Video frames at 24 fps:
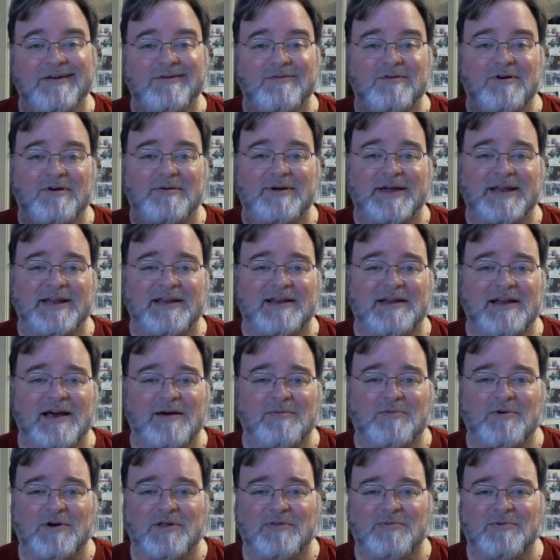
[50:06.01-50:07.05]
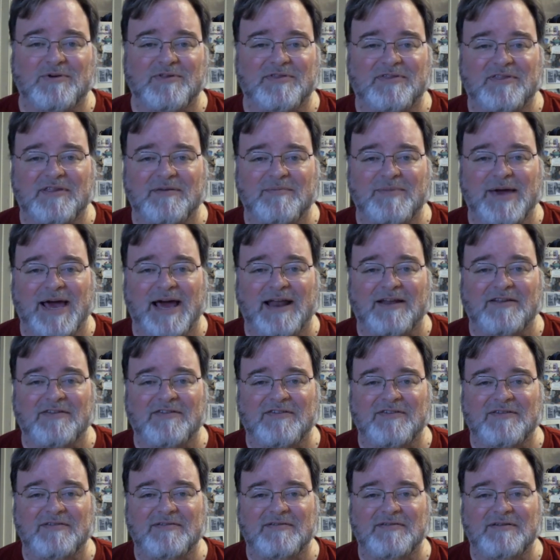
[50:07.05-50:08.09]
What we ended up with the
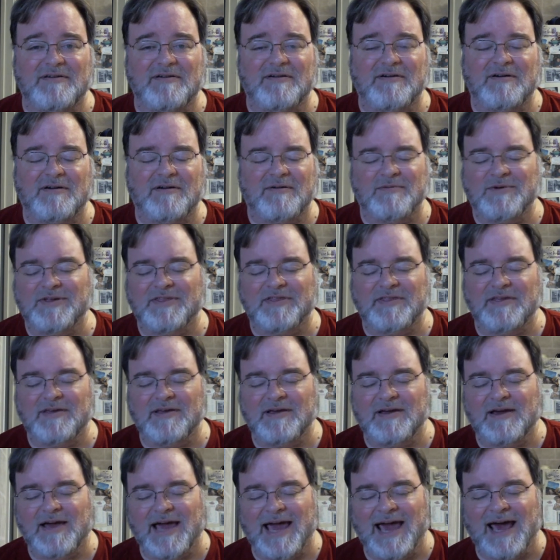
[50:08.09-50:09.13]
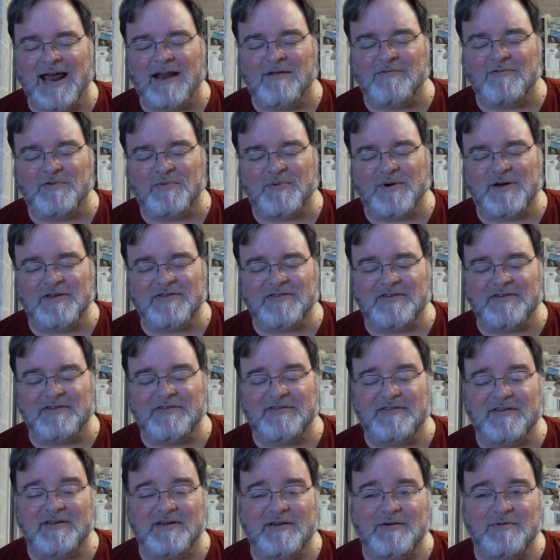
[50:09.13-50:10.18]
Madison, or with the Adams
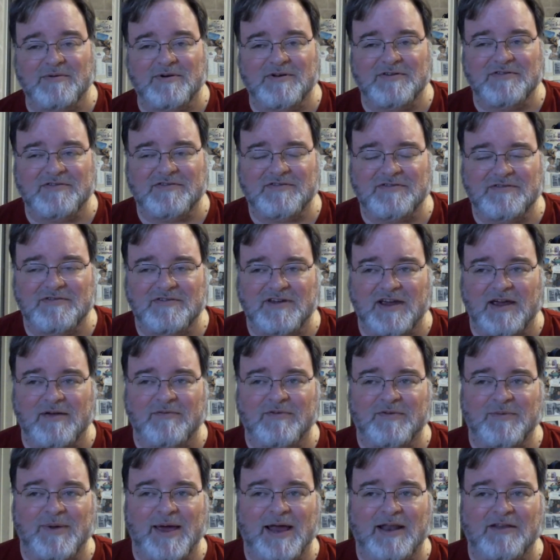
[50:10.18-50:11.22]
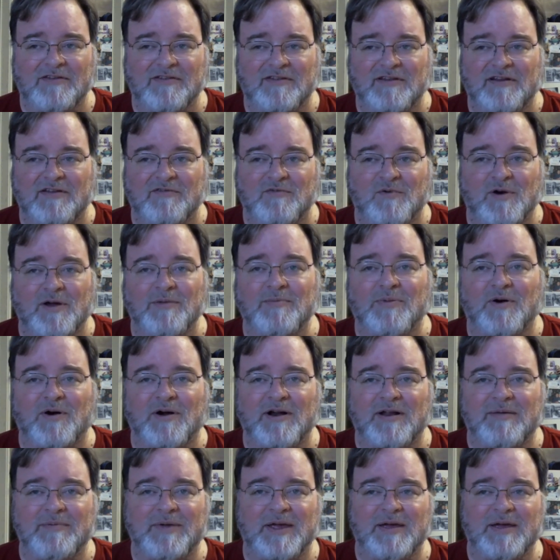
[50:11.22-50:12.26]
presidency, was James Madison of one
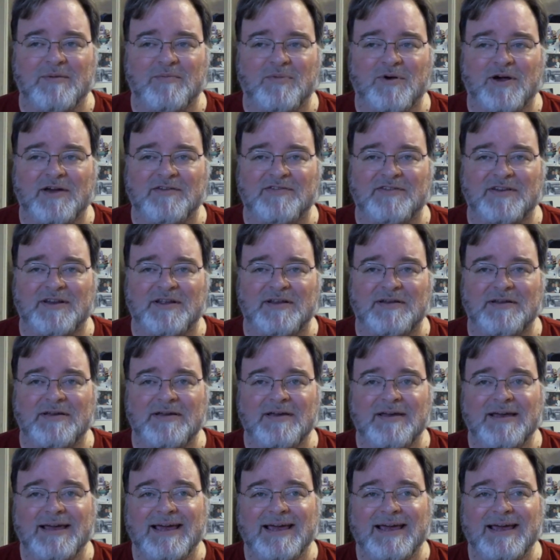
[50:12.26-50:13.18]
party being president,